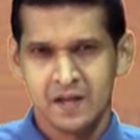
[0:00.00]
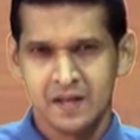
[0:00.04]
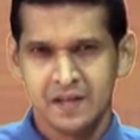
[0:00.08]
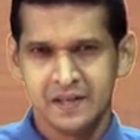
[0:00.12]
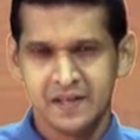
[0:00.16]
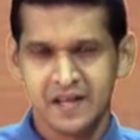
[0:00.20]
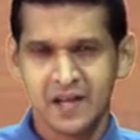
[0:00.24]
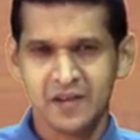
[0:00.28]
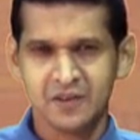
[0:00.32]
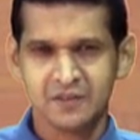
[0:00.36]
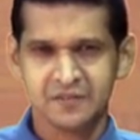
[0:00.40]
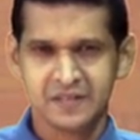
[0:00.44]

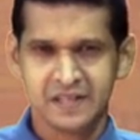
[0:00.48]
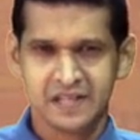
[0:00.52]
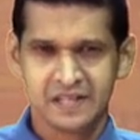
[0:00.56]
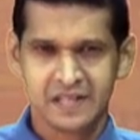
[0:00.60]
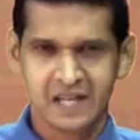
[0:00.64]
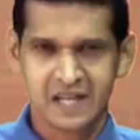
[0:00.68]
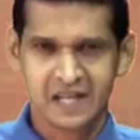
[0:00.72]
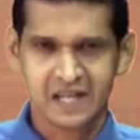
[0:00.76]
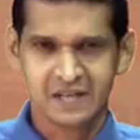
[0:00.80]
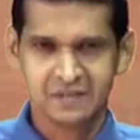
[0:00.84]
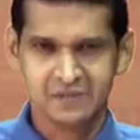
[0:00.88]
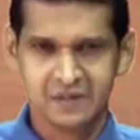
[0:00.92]
Now we
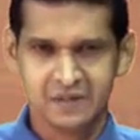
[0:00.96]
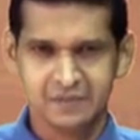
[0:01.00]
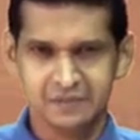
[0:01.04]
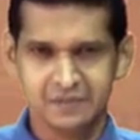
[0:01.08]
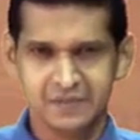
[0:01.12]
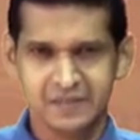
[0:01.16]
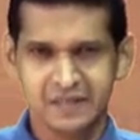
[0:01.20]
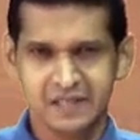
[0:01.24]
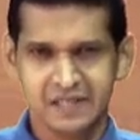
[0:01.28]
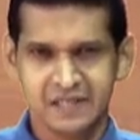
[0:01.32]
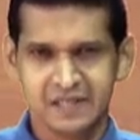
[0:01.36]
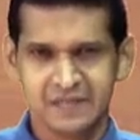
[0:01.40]
can
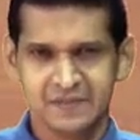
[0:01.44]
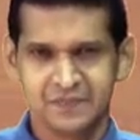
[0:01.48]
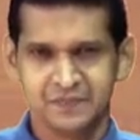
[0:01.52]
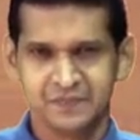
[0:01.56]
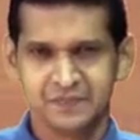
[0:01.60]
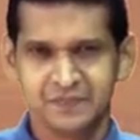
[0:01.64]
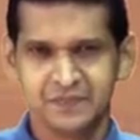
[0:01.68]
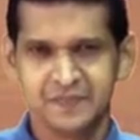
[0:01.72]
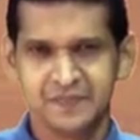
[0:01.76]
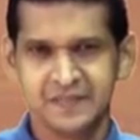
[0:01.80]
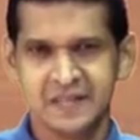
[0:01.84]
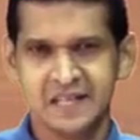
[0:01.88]
remember
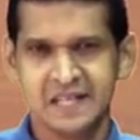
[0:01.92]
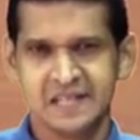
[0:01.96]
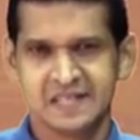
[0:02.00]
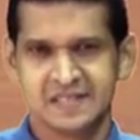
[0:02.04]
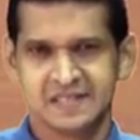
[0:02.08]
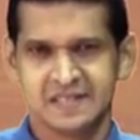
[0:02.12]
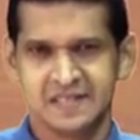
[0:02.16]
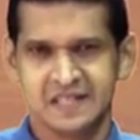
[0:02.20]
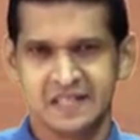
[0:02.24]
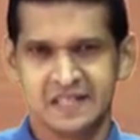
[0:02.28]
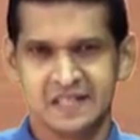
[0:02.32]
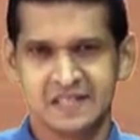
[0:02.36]
these
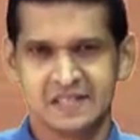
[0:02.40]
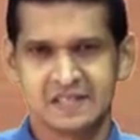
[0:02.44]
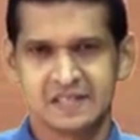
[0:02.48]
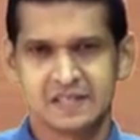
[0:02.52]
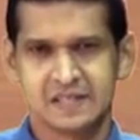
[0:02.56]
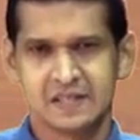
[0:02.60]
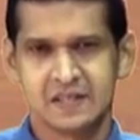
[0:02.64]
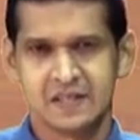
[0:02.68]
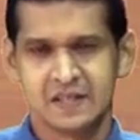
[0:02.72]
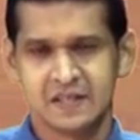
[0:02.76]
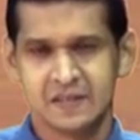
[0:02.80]
things.